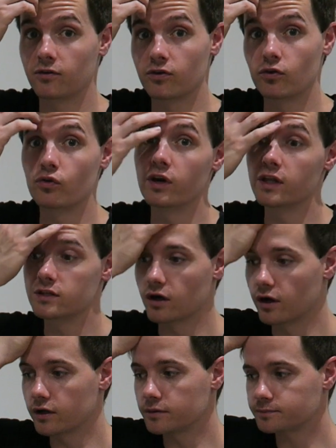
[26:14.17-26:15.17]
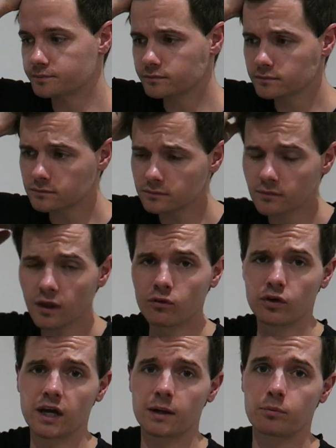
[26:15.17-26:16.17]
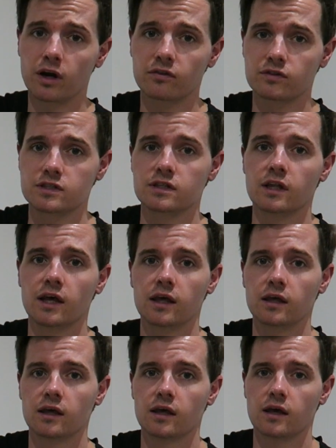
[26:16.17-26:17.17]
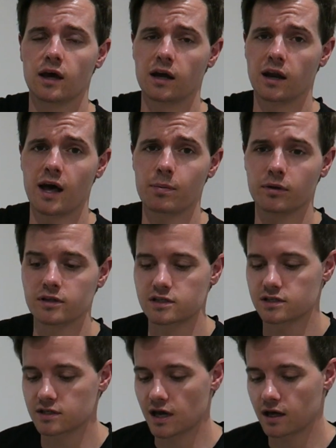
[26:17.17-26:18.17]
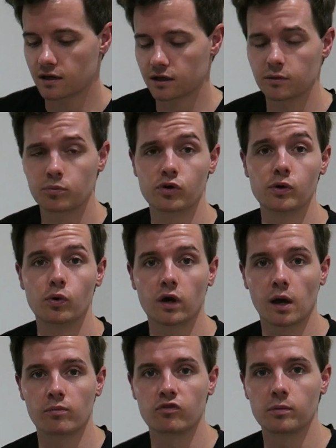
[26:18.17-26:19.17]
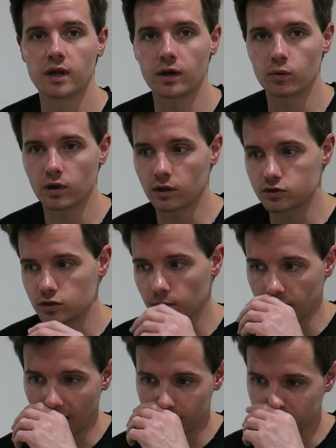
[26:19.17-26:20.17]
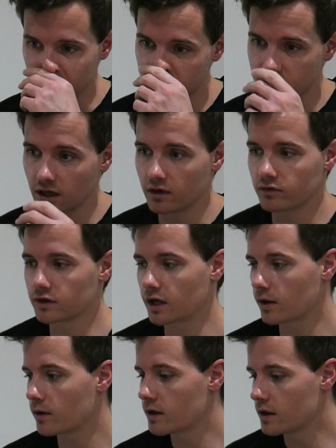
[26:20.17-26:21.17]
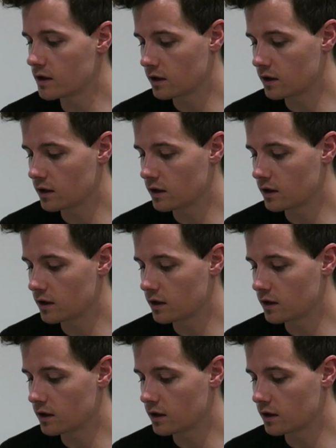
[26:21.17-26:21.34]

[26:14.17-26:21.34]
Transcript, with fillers: I feel really tired. I already had breakfast today and an apple as a snack. I had a pre-workout before my leg workout, so I'm absolutely starving now.